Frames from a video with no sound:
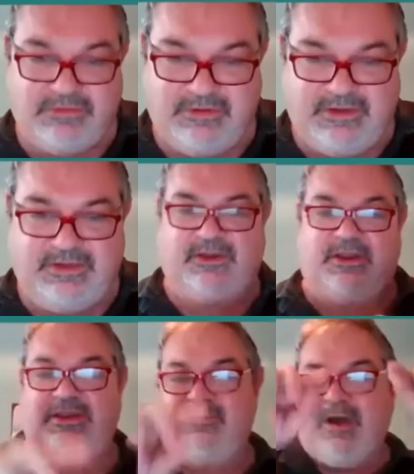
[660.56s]
So
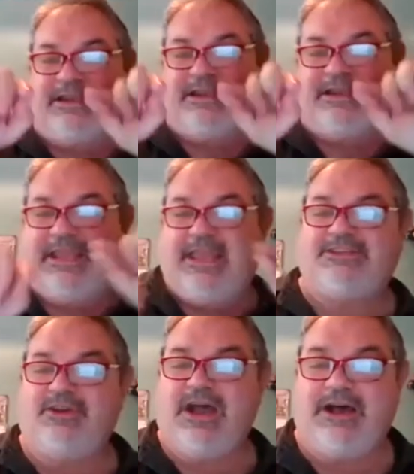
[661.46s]
in one case you
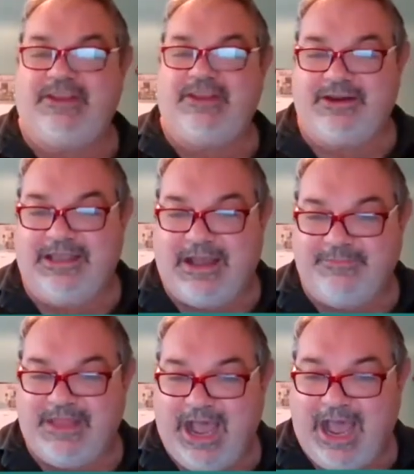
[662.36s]
have here lambda
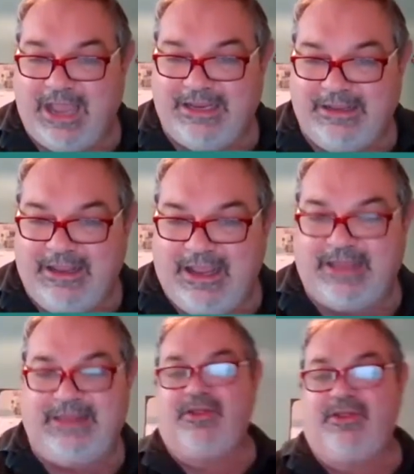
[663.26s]
I, and
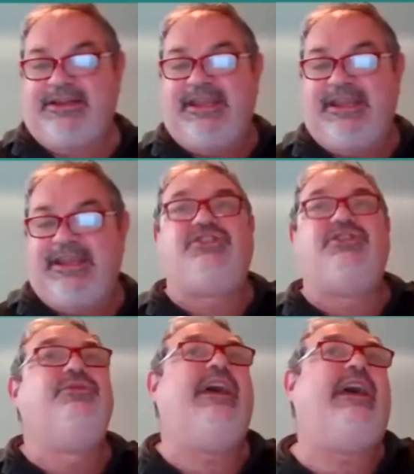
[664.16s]
the other case you
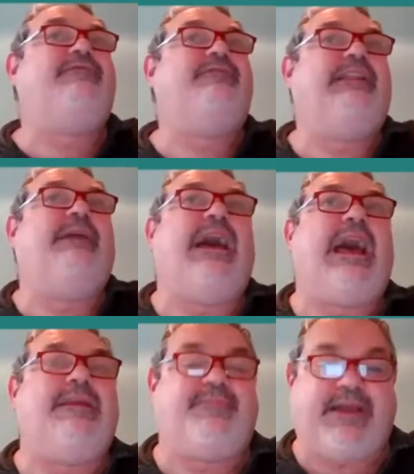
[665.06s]
would have lambda
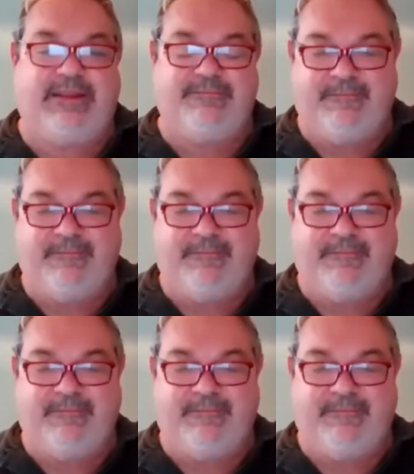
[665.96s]
I prime.